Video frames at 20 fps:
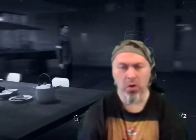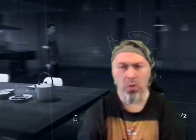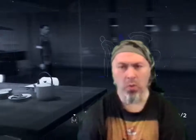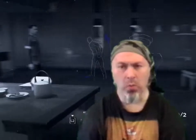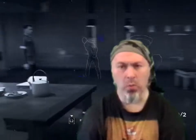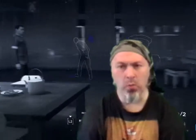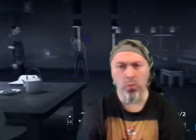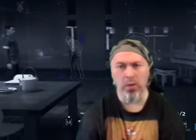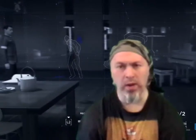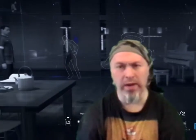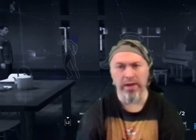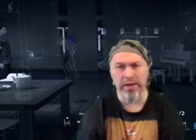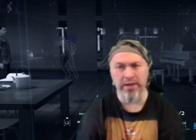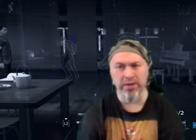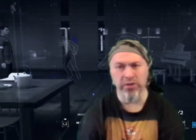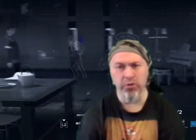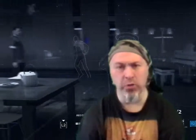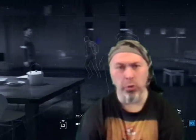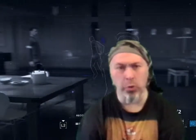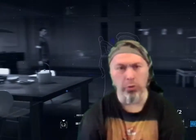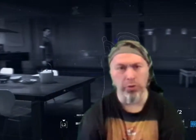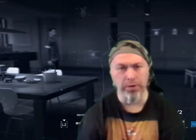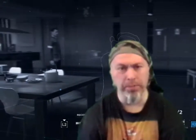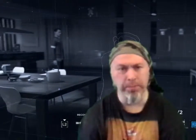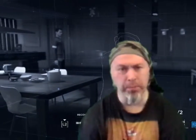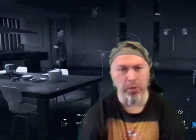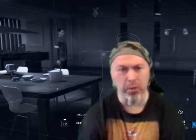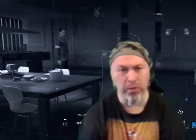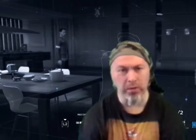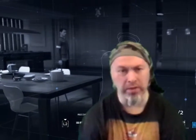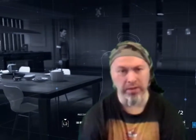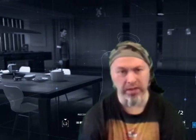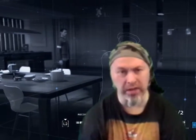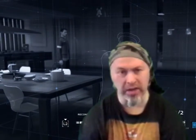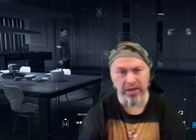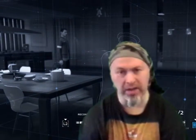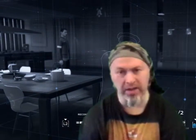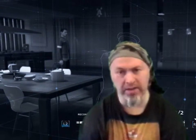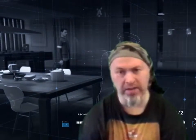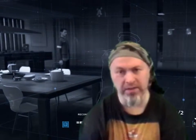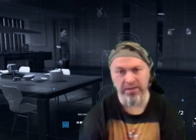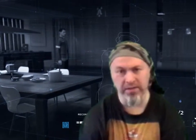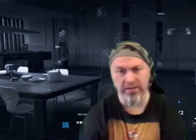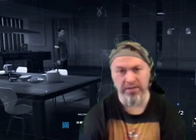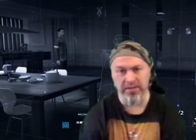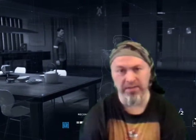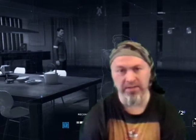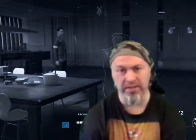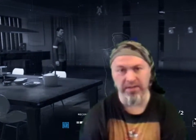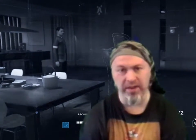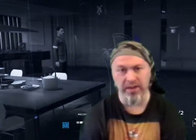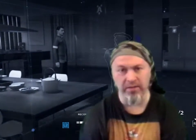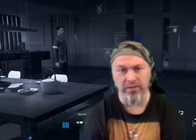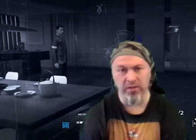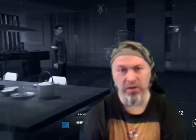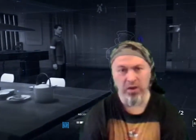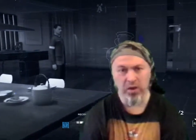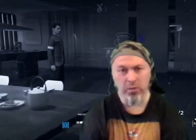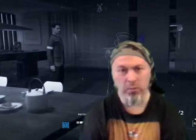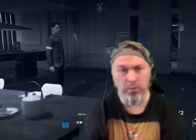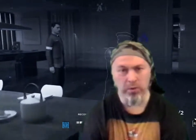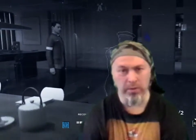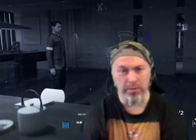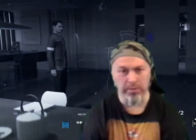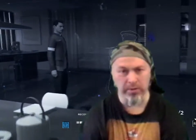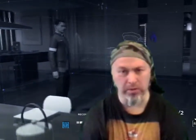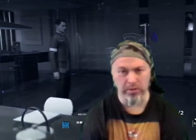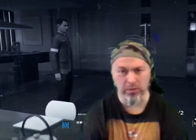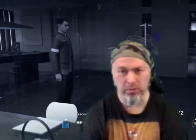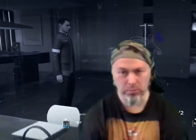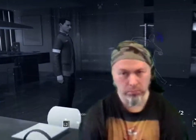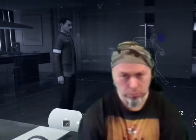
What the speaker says: when Tory politicians and stuff were coming and going,